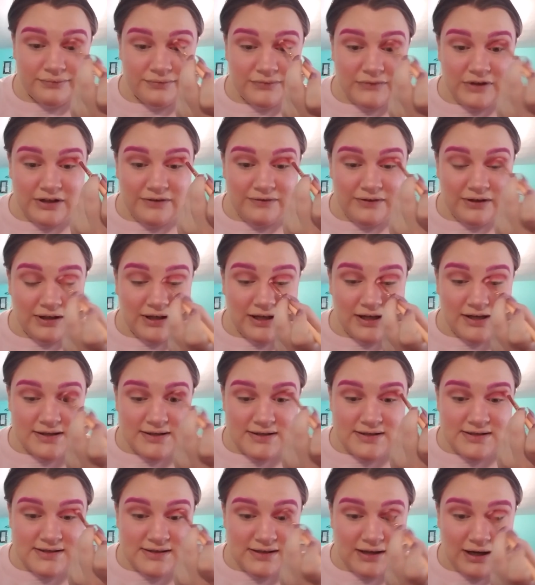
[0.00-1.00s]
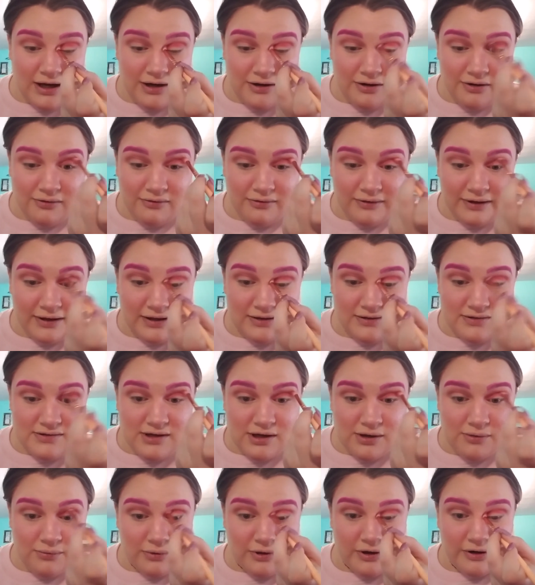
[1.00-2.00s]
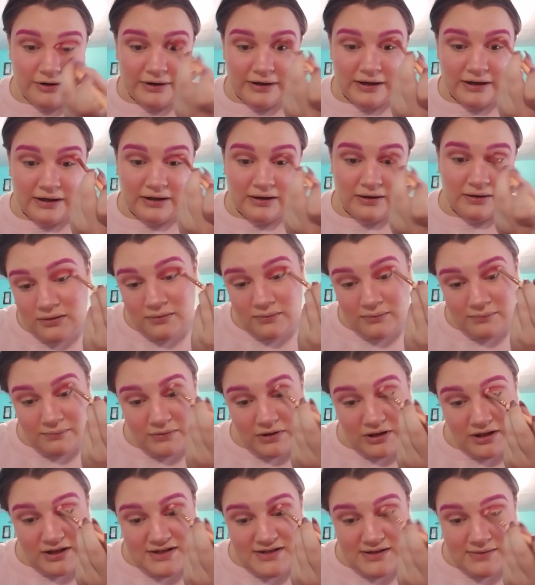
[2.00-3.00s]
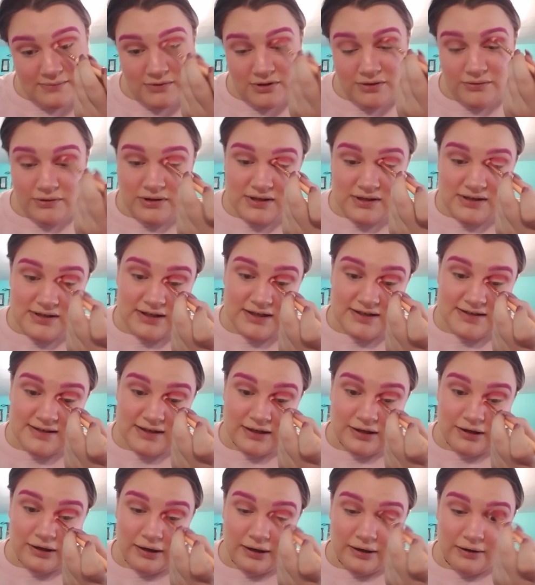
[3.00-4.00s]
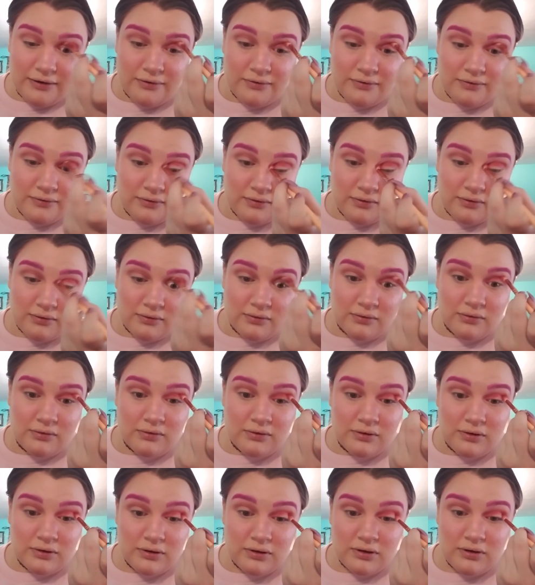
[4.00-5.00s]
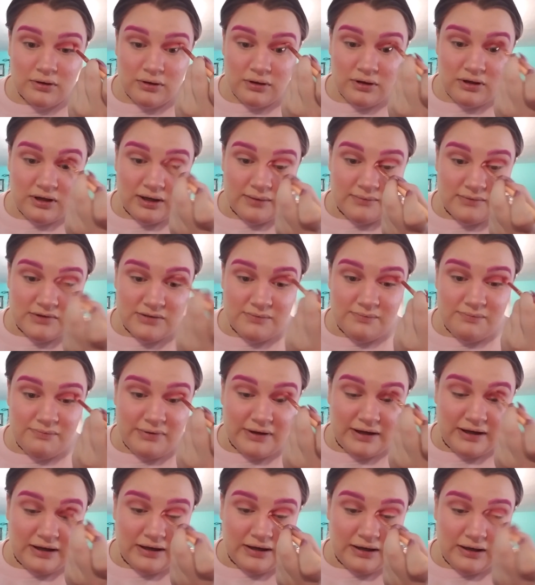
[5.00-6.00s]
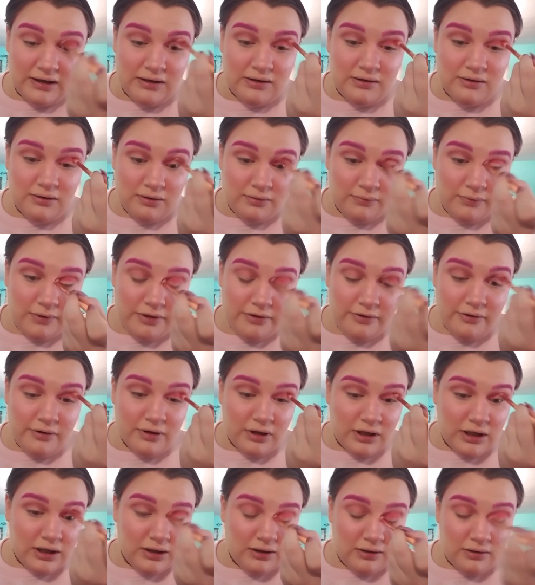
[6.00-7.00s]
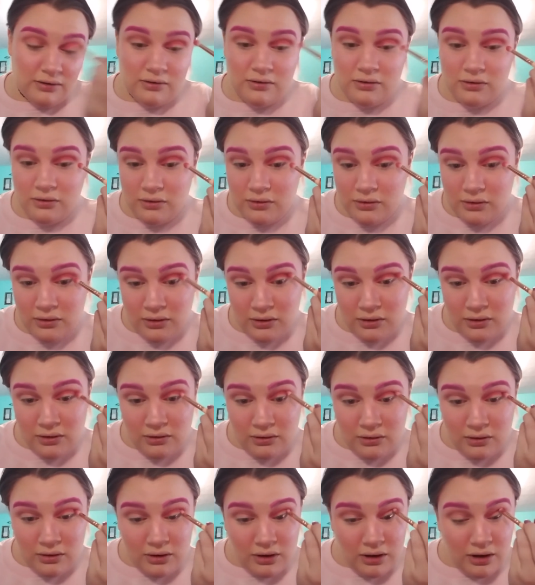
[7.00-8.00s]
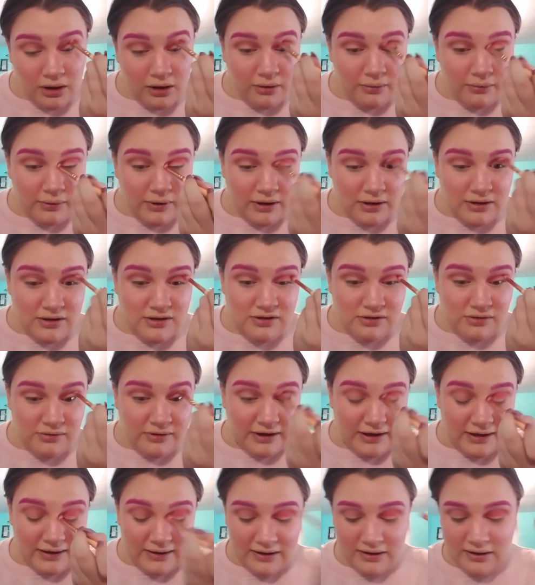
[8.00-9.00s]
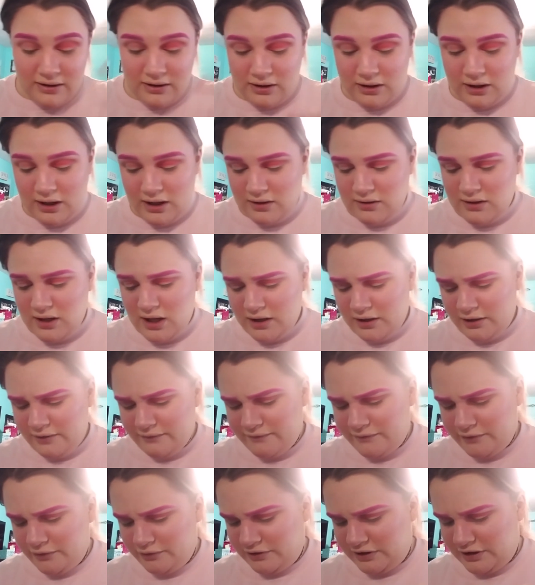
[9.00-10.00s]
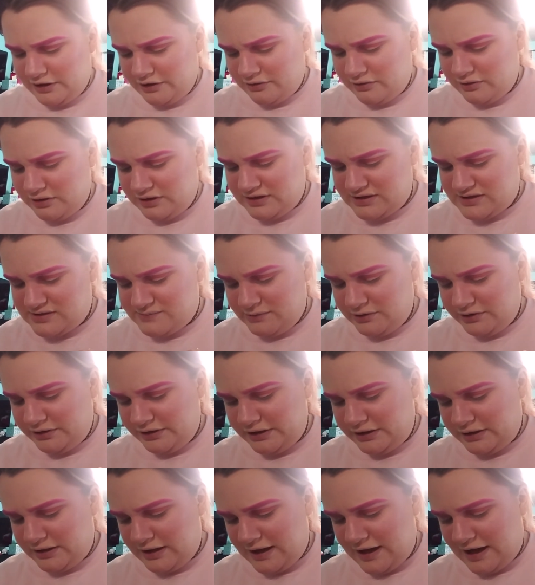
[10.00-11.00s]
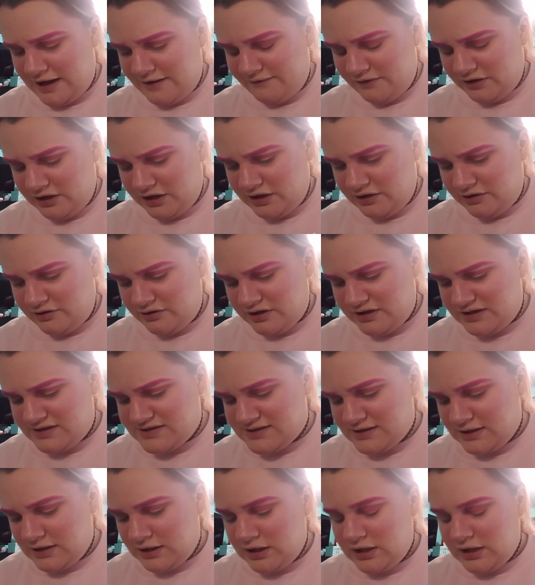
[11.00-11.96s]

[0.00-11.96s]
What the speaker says: If it gets on your lid, don't worry. Because I'm doing this as I go, I'm debating whether or not I want to do like, not like a full cut crease, but like half a cut crease.